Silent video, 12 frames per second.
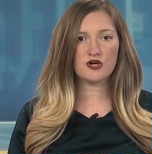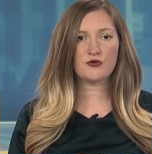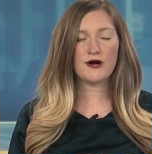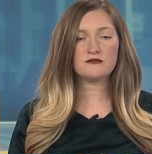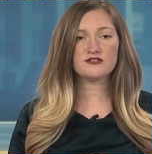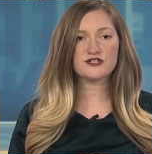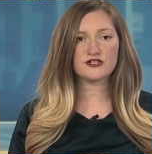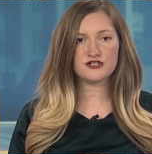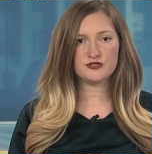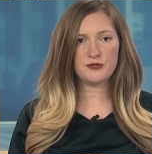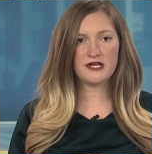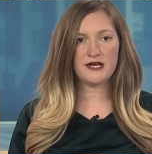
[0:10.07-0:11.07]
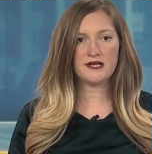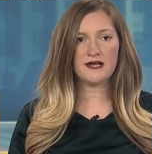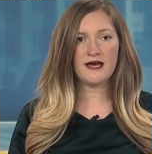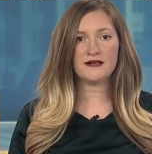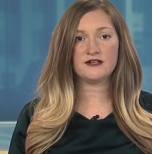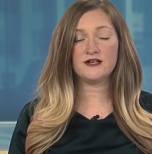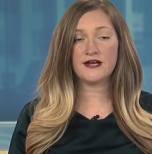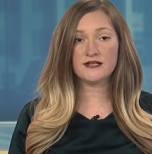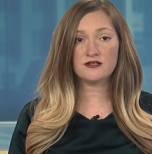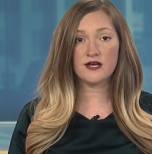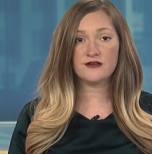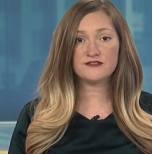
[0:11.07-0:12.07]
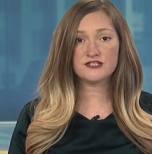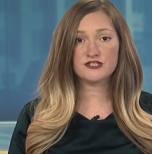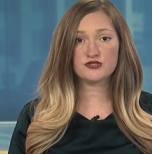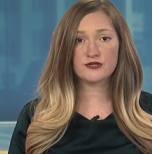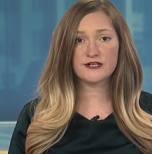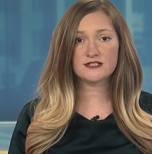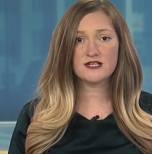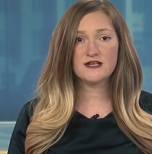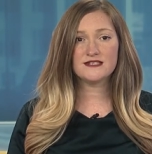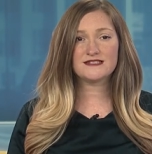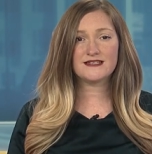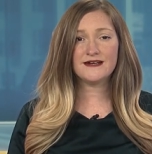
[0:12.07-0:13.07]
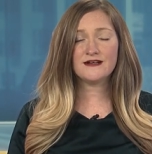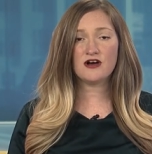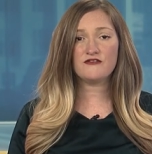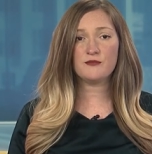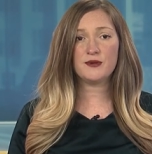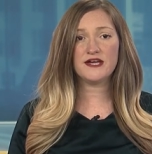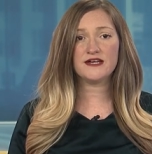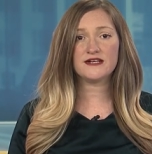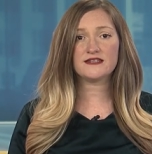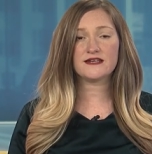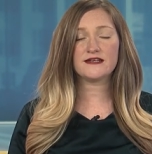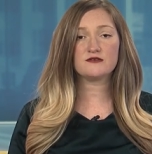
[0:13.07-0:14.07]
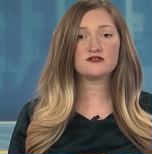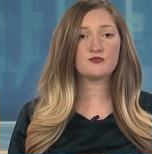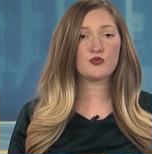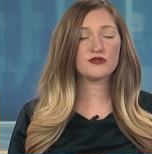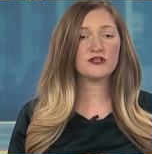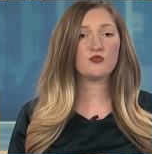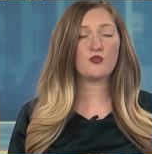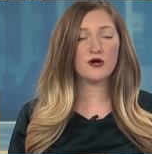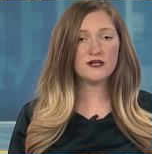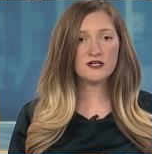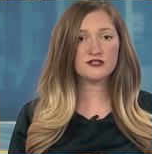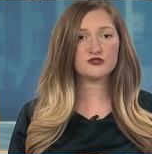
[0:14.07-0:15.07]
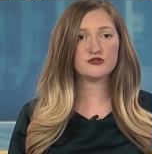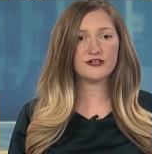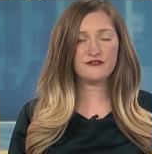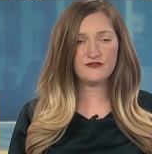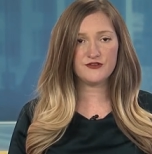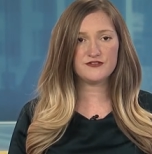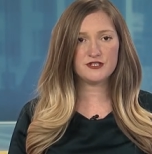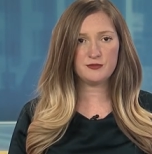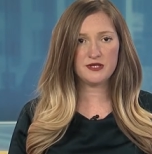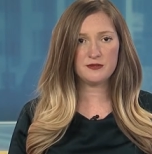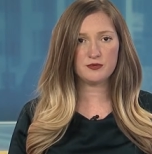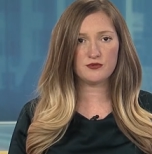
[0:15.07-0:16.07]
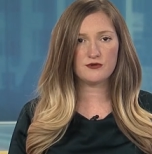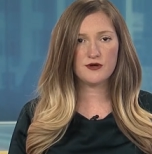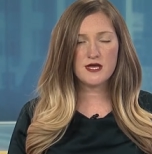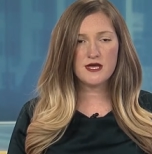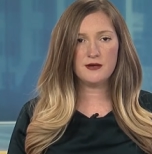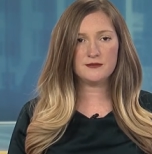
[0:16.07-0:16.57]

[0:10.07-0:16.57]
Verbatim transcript: A crowd search began at a nightlife district, setting off a panic that killed more than 150 people.